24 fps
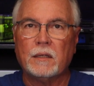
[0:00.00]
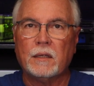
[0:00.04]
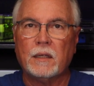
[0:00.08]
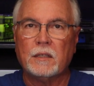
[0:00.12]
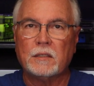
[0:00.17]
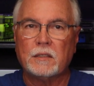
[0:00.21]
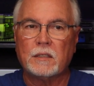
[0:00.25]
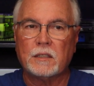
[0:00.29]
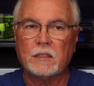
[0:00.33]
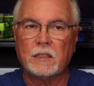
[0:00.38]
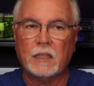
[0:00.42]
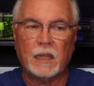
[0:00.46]

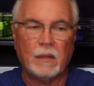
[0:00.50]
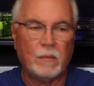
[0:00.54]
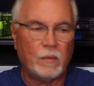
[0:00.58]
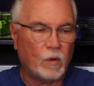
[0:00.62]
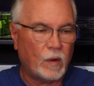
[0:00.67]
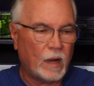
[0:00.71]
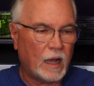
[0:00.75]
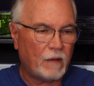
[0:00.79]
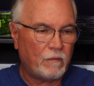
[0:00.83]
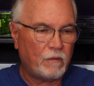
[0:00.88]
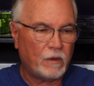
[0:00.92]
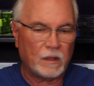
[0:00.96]
It's the same
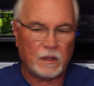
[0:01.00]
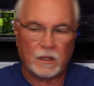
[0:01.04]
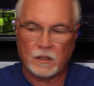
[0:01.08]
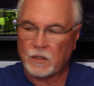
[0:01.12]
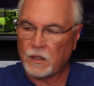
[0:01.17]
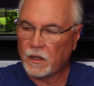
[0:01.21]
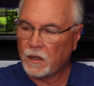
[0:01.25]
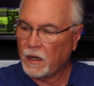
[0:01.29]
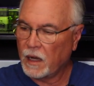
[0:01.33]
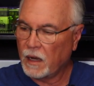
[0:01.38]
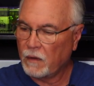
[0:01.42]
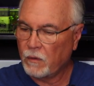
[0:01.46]
graphic
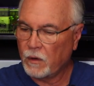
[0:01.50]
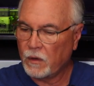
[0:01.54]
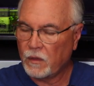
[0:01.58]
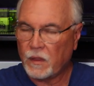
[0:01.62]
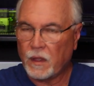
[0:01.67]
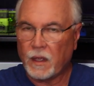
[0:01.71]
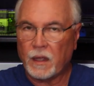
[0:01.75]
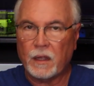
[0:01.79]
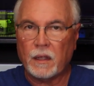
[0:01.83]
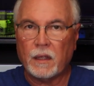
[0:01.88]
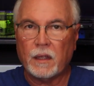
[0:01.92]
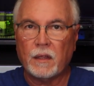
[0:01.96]
that's on
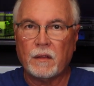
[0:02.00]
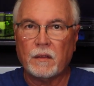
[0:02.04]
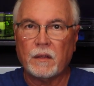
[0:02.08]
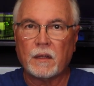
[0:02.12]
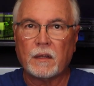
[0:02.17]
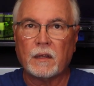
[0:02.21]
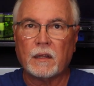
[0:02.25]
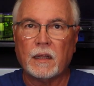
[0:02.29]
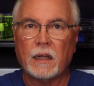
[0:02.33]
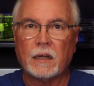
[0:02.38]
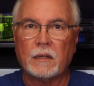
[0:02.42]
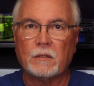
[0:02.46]
everything in the
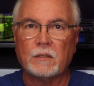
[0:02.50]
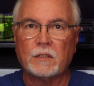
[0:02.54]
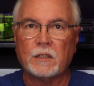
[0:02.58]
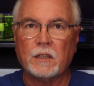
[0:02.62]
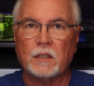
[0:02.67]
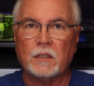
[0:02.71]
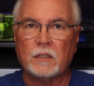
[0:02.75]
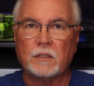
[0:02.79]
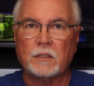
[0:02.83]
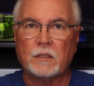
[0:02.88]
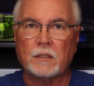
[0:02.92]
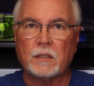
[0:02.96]
Collector's
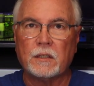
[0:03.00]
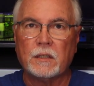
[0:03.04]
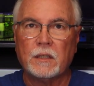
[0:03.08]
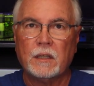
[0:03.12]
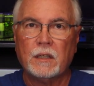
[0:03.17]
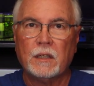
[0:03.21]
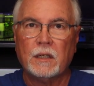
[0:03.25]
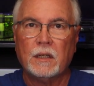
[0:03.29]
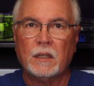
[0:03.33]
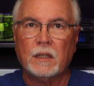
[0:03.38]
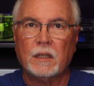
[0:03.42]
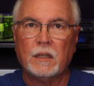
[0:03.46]
Edition.
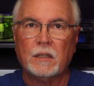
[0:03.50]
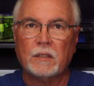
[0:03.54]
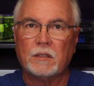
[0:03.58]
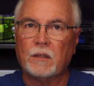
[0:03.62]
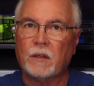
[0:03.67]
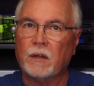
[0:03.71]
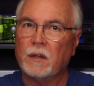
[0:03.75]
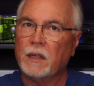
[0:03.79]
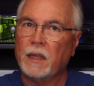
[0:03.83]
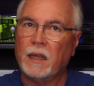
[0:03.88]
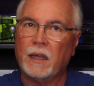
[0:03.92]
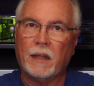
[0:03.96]

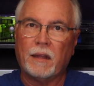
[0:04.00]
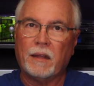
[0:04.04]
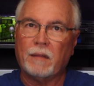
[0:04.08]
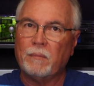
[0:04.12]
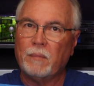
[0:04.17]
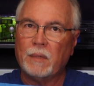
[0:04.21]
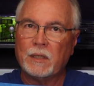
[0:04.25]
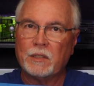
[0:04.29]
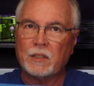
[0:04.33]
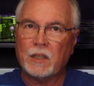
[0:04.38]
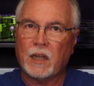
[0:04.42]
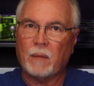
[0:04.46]
So again, a
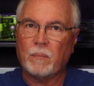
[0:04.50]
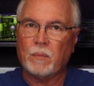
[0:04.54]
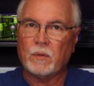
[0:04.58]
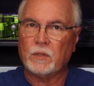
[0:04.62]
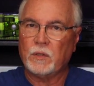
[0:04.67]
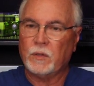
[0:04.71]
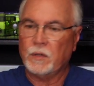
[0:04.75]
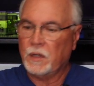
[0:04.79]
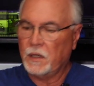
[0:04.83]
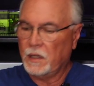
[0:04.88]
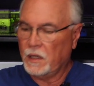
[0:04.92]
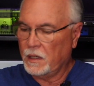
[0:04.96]
missed
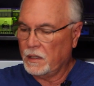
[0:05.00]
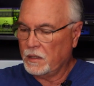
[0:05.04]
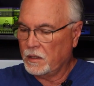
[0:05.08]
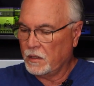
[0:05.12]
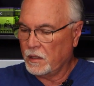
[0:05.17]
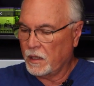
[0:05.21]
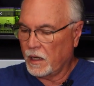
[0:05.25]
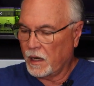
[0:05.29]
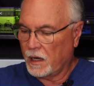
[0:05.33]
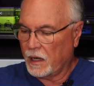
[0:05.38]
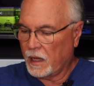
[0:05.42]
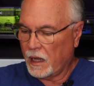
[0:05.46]
opportunity to
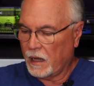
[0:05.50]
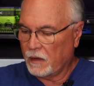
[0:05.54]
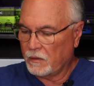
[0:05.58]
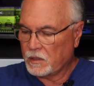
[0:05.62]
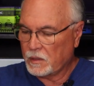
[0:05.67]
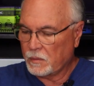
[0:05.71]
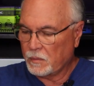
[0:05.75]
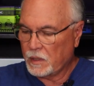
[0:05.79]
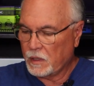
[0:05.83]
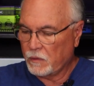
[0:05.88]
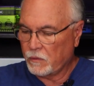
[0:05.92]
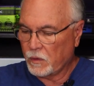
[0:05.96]
not have
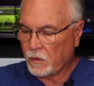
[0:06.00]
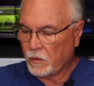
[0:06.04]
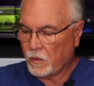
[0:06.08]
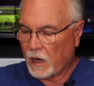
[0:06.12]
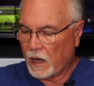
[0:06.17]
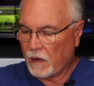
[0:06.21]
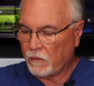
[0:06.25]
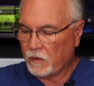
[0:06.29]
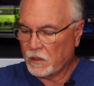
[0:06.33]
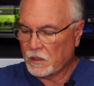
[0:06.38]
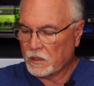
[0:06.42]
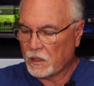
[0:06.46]
some different
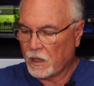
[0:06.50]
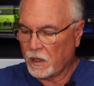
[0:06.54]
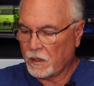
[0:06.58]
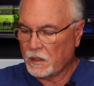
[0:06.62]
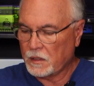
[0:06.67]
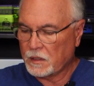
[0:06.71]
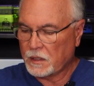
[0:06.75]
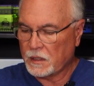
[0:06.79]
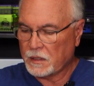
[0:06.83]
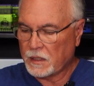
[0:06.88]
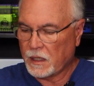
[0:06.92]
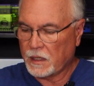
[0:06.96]
graphics on
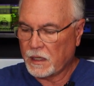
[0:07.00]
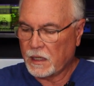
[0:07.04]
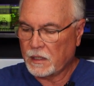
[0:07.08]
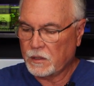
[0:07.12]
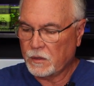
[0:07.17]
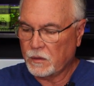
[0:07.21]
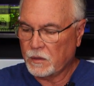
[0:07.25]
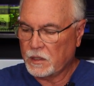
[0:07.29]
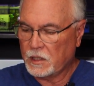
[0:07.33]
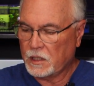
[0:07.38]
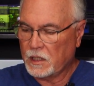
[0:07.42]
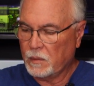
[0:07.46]
these things. I guess
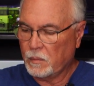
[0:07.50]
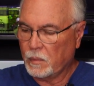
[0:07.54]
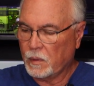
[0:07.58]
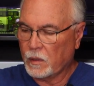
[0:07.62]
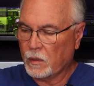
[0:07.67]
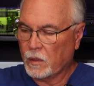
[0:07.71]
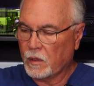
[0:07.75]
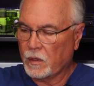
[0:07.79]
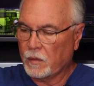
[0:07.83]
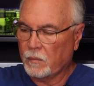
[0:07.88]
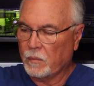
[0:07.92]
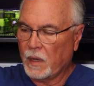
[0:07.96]
it was
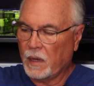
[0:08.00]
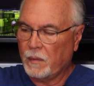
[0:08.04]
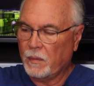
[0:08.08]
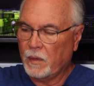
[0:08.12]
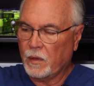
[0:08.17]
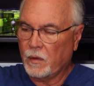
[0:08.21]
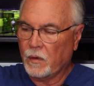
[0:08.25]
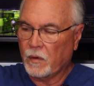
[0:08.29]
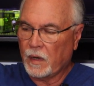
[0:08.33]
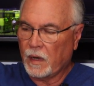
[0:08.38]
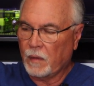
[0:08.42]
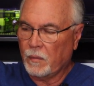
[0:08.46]
simpler, and maybe
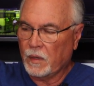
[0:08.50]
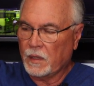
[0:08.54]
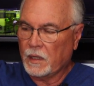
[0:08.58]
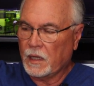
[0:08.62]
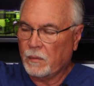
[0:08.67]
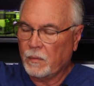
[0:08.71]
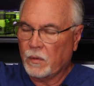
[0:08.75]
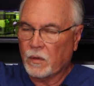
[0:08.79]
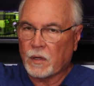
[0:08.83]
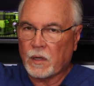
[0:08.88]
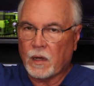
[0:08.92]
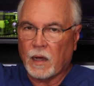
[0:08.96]
they were able to
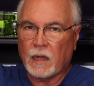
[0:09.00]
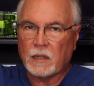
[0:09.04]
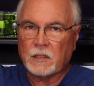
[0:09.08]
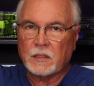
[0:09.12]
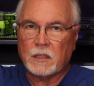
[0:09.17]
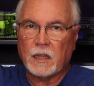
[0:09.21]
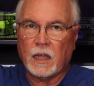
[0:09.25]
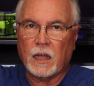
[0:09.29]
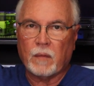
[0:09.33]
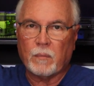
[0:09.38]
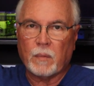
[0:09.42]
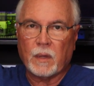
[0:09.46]
keep their costs
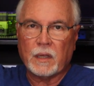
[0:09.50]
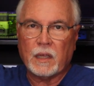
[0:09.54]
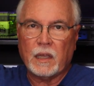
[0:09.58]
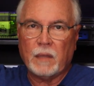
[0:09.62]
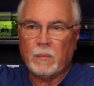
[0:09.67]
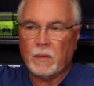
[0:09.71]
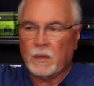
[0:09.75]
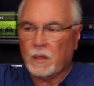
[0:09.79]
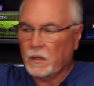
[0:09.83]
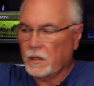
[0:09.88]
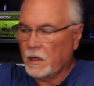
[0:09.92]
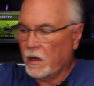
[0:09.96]
down by
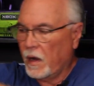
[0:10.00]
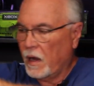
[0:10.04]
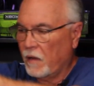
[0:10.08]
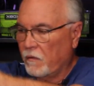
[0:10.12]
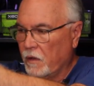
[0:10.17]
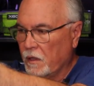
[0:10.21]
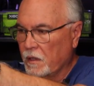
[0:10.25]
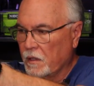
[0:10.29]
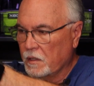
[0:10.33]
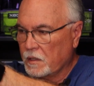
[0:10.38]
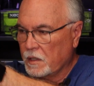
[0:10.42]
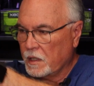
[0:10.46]
keeping the
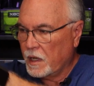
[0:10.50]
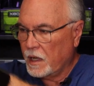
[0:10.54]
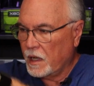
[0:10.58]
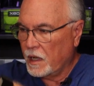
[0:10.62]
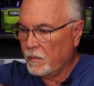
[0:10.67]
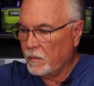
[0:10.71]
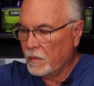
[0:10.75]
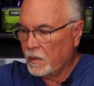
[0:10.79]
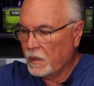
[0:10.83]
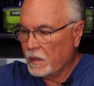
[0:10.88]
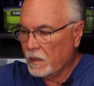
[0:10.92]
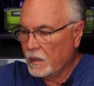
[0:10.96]
graphic the
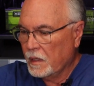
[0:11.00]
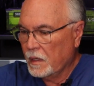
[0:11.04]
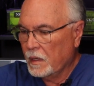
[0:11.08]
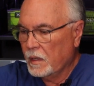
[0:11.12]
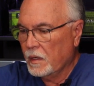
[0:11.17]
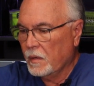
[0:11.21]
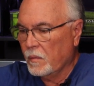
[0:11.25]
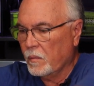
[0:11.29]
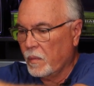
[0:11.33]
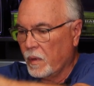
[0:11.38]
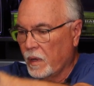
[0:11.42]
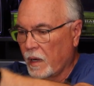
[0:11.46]
same.
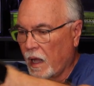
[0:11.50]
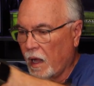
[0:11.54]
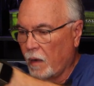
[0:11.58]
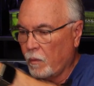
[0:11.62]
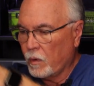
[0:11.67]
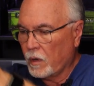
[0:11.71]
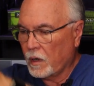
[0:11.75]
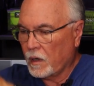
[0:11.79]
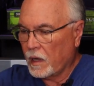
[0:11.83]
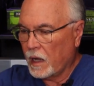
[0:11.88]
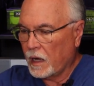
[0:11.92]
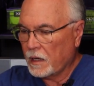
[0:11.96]
But I
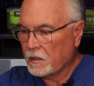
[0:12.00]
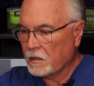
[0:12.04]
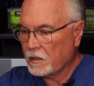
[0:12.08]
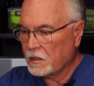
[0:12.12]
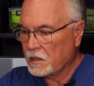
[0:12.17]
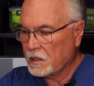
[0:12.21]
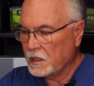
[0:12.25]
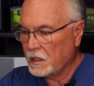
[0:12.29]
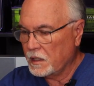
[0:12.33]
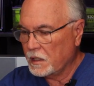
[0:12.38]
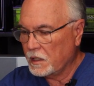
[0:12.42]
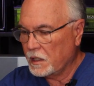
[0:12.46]
would have liked to have
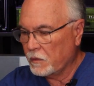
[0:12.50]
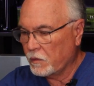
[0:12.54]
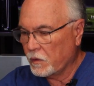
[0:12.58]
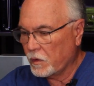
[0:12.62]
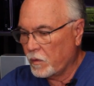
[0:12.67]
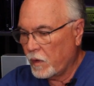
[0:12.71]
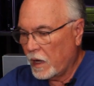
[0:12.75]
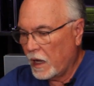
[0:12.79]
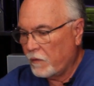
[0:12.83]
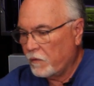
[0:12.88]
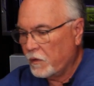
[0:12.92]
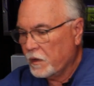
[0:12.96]
seen a
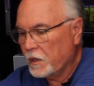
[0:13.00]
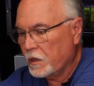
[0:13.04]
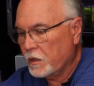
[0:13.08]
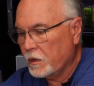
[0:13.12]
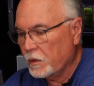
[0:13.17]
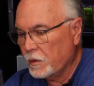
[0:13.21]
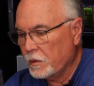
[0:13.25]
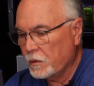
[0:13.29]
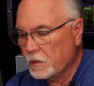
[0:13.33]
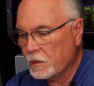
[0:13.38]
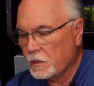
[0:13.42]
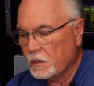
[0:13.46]
different graphic
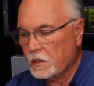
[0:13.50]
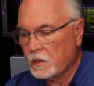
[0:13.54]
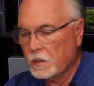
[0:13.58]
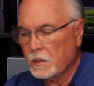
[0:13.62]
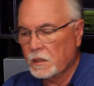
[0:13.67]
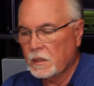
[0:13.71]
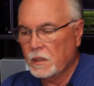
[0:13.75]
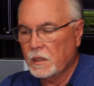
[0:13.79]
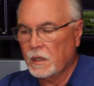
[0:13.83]
used.